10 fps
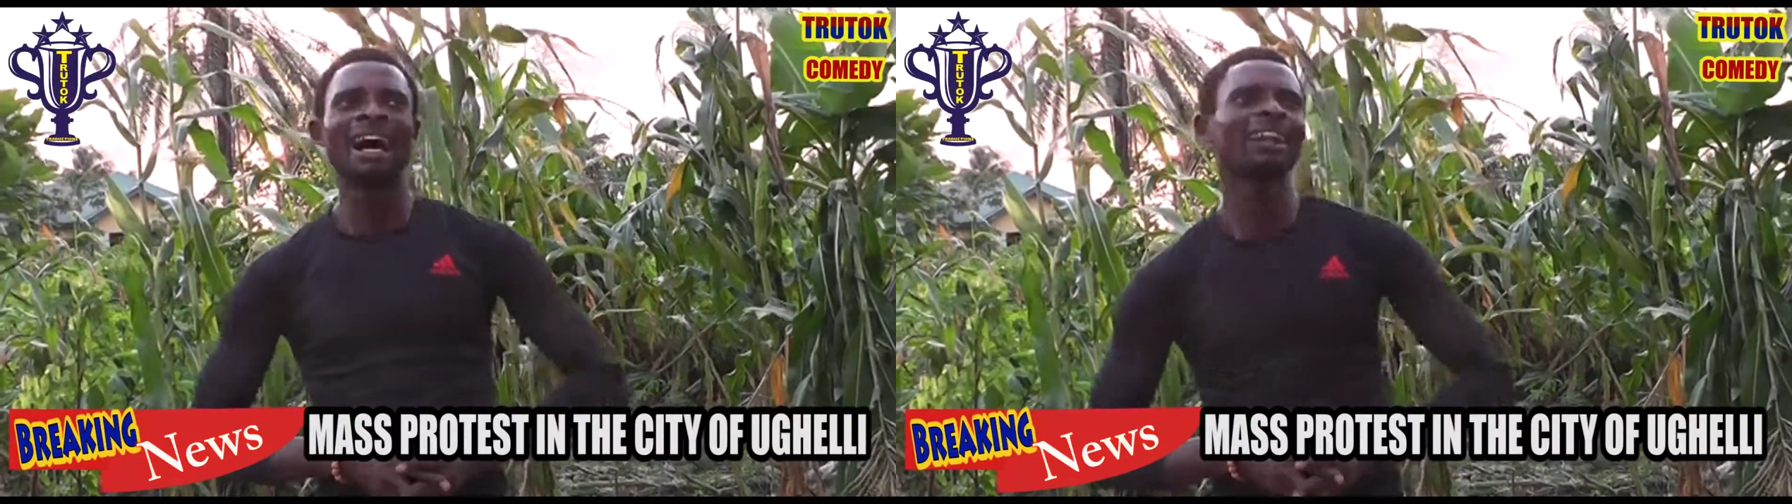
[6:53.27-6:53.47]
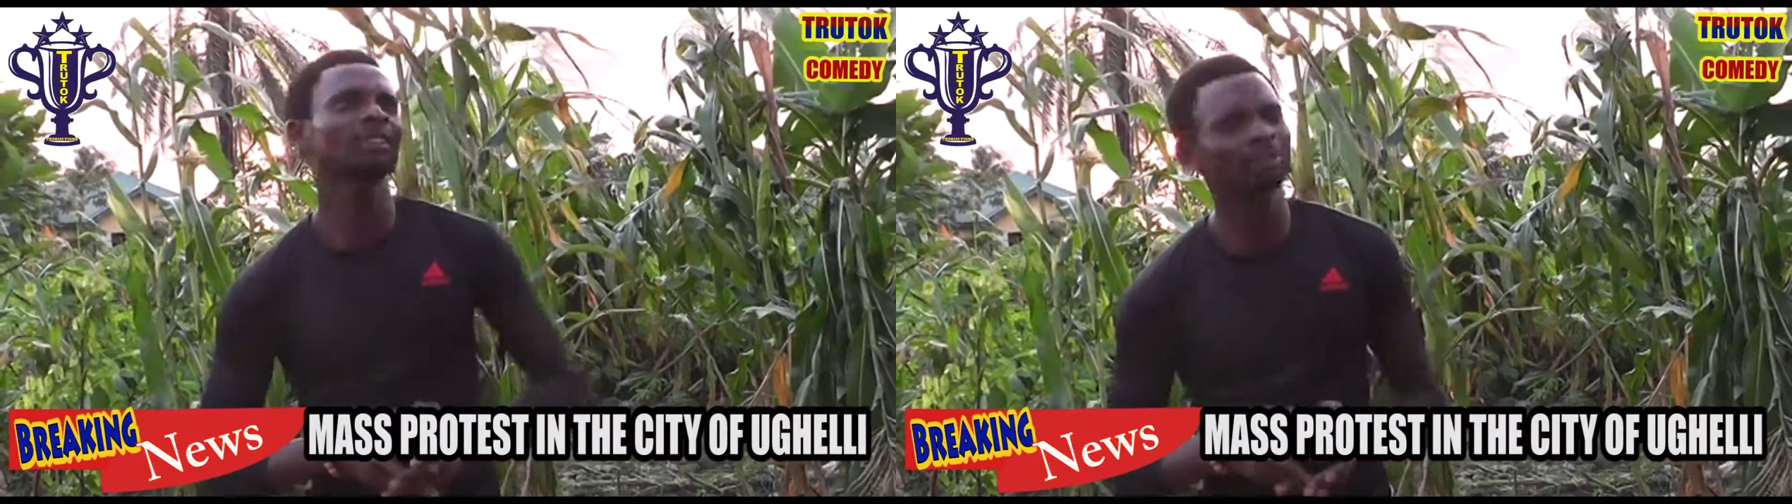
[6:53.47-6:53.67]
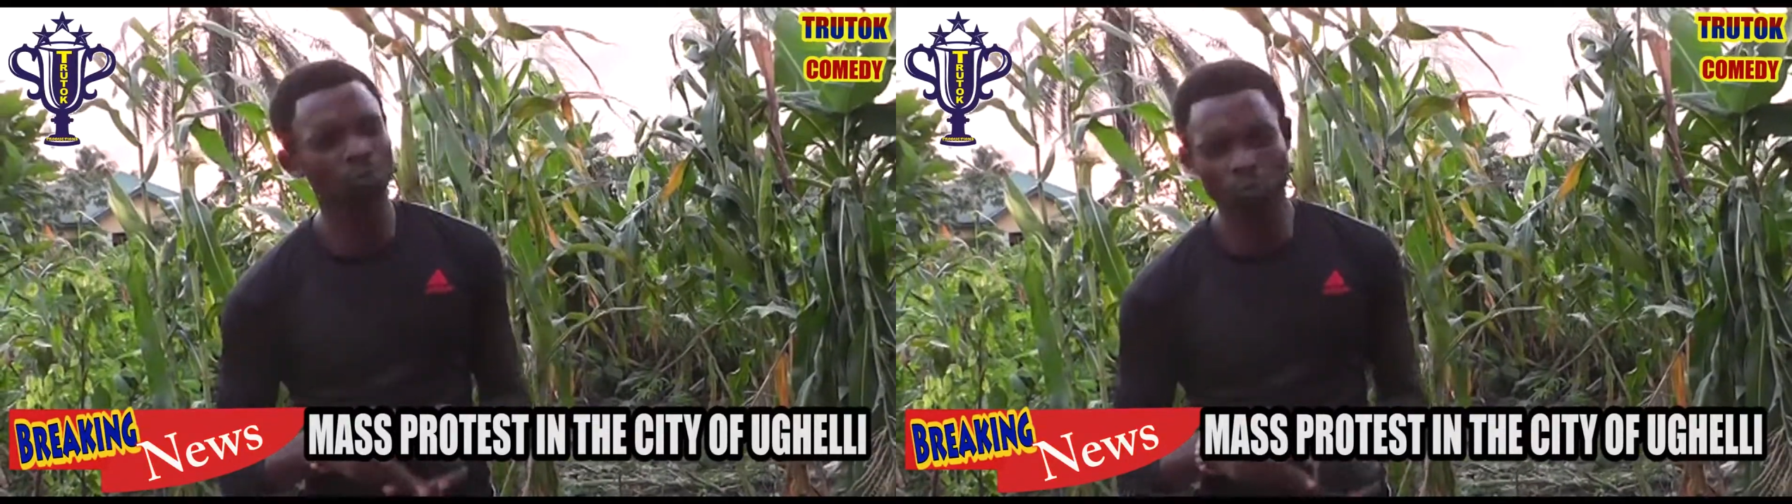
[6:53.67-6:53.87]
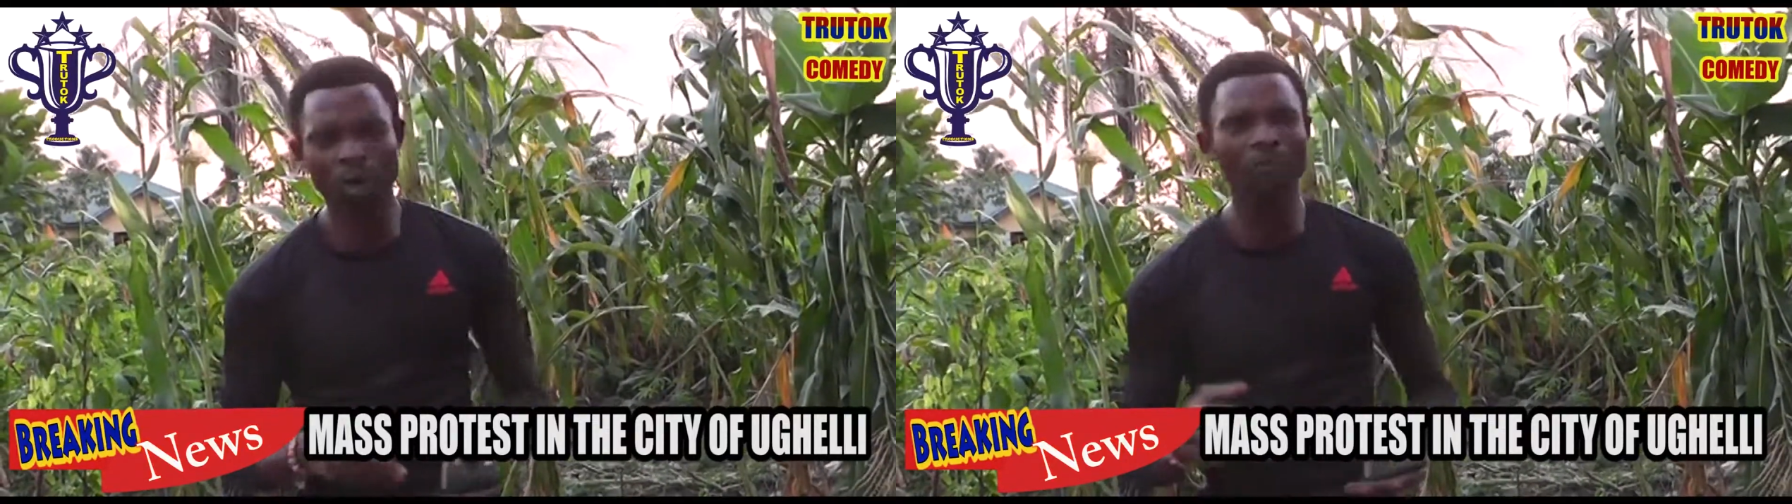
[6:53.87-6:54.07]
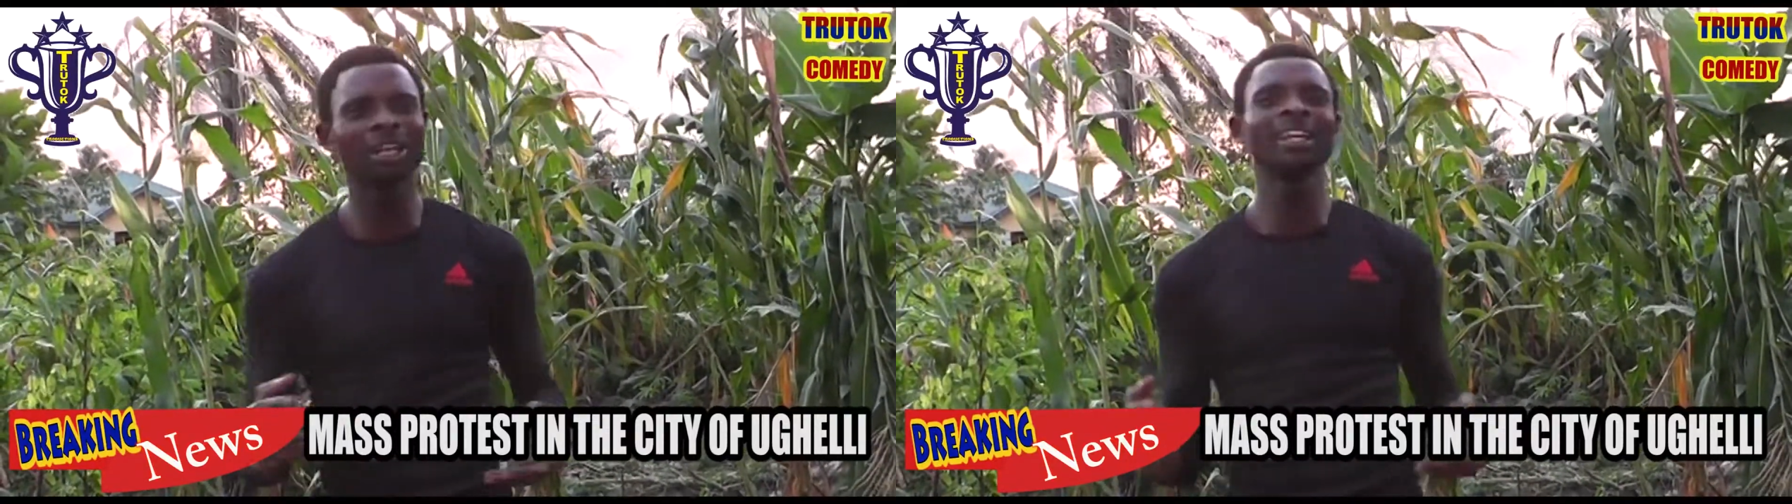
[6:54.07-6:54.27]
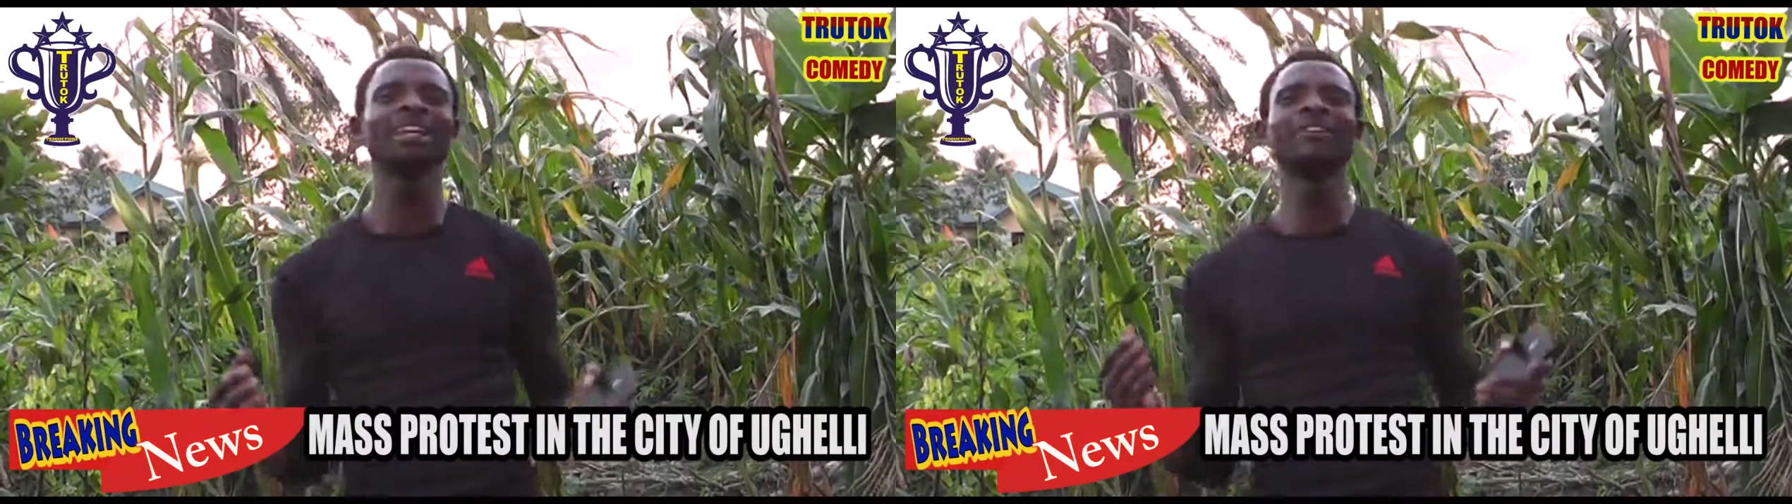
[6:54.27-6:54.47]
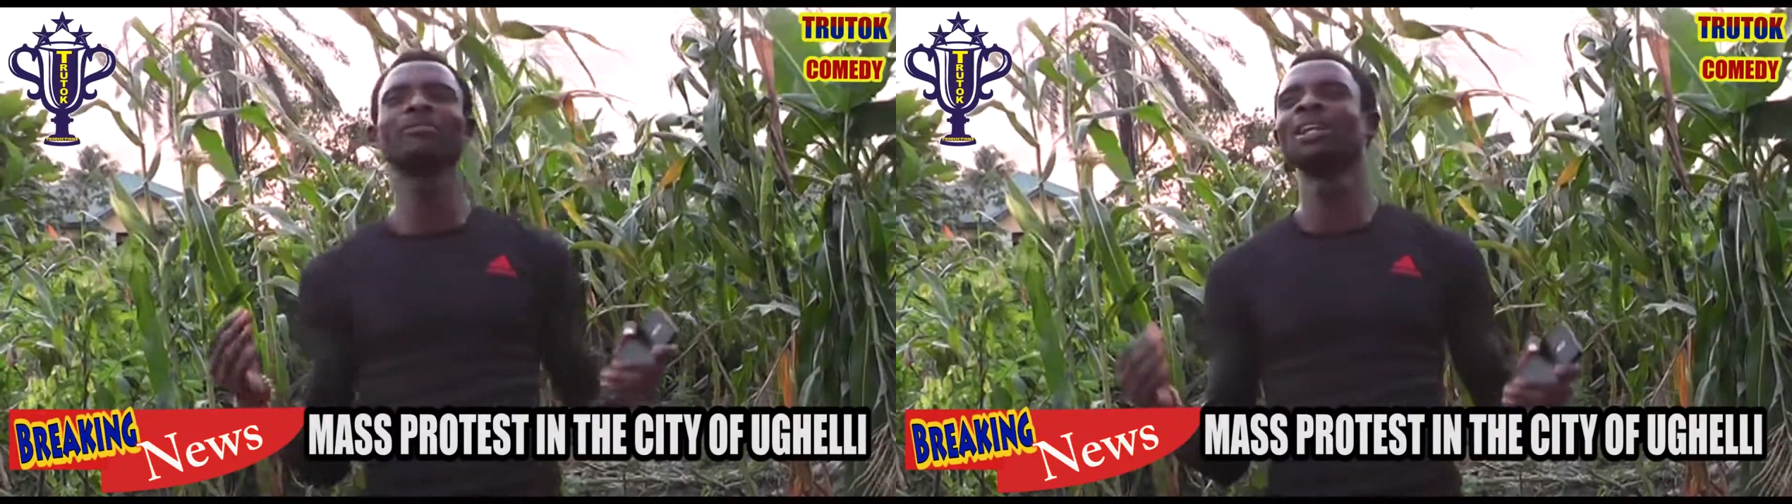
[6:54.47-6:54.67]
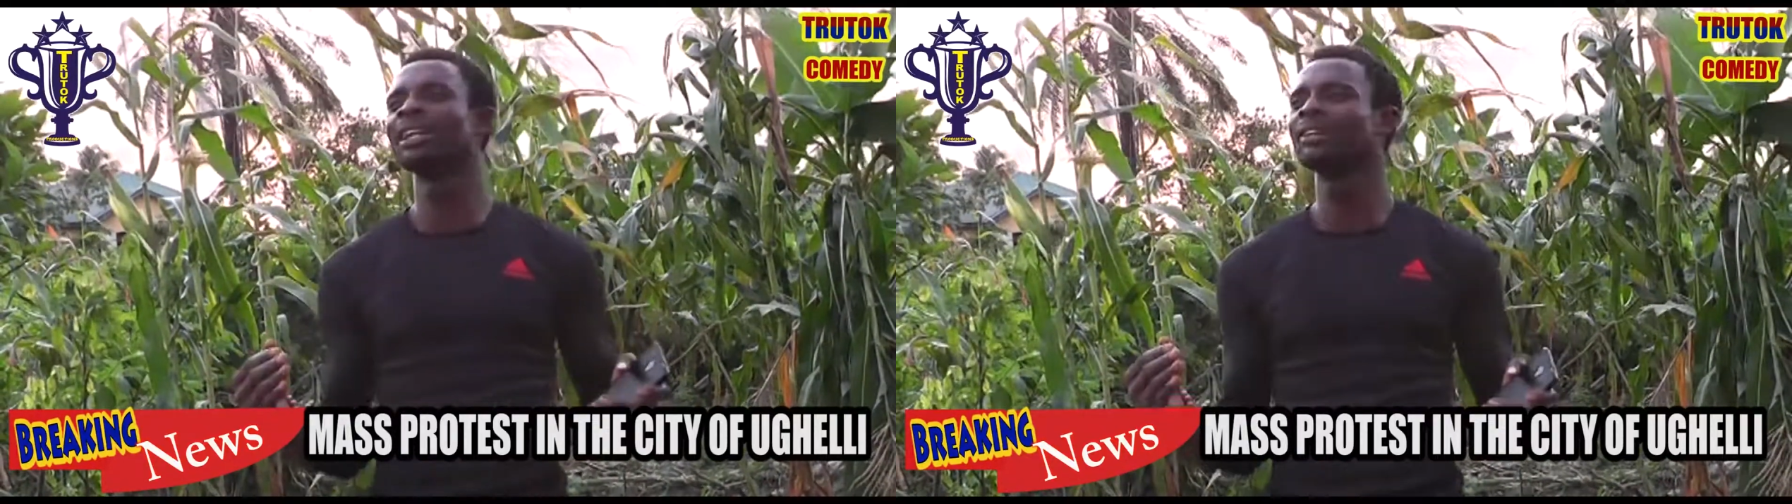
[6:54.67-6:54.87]
And what
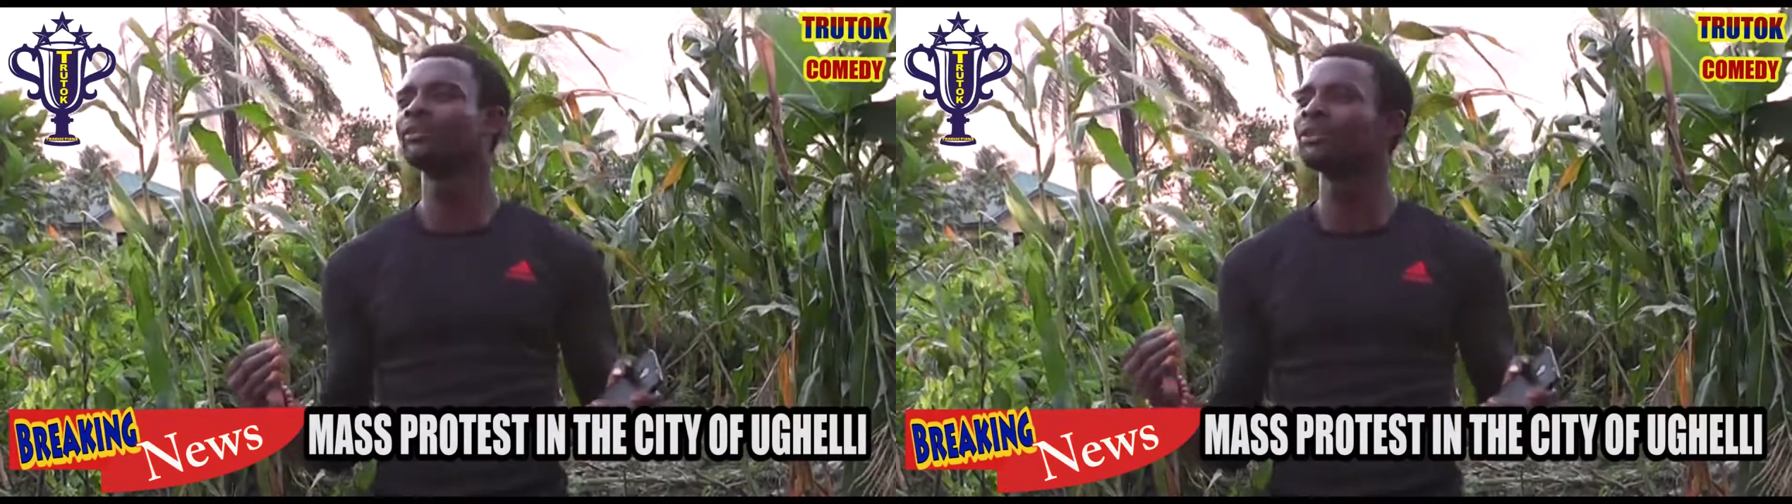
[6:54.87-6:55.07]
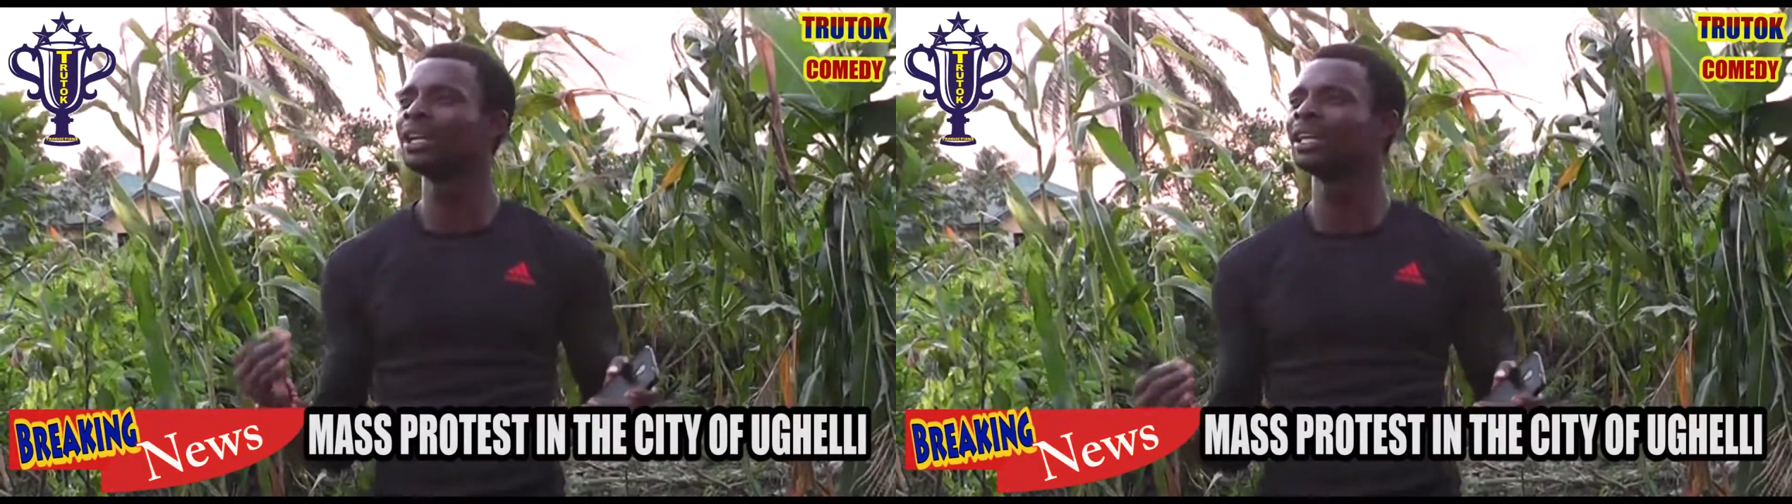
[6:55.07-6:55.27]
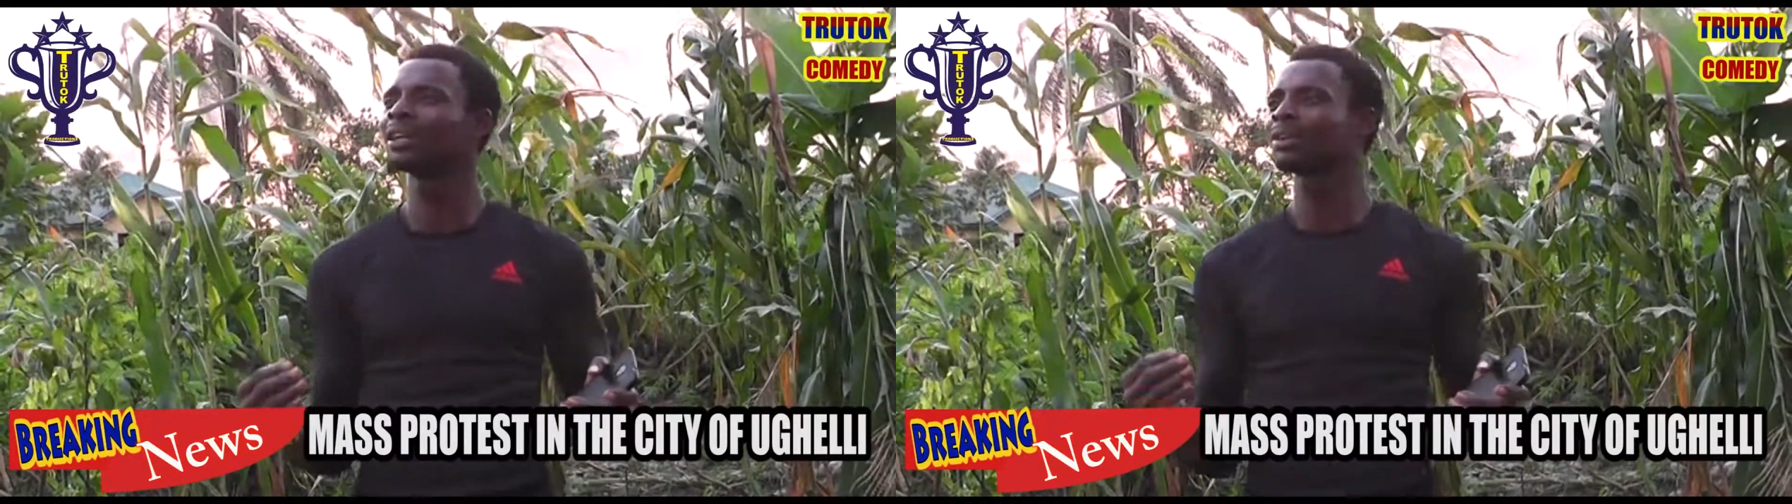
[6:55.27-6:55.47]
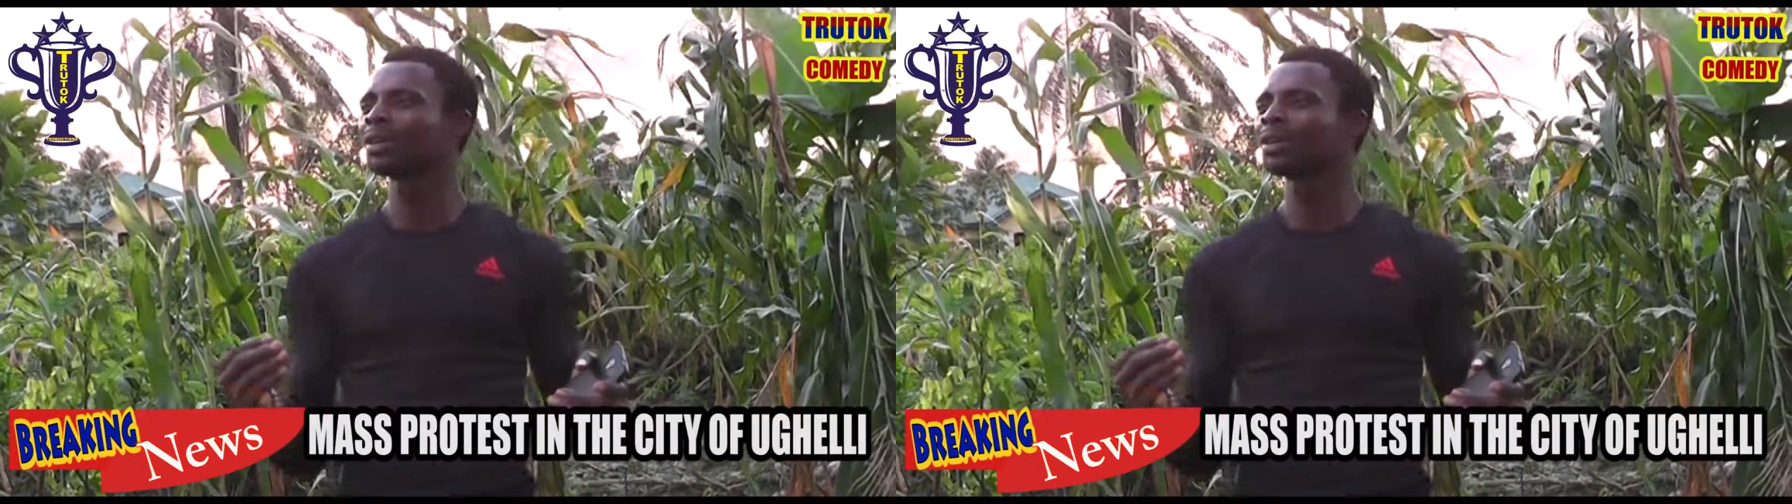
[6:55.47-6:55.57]
really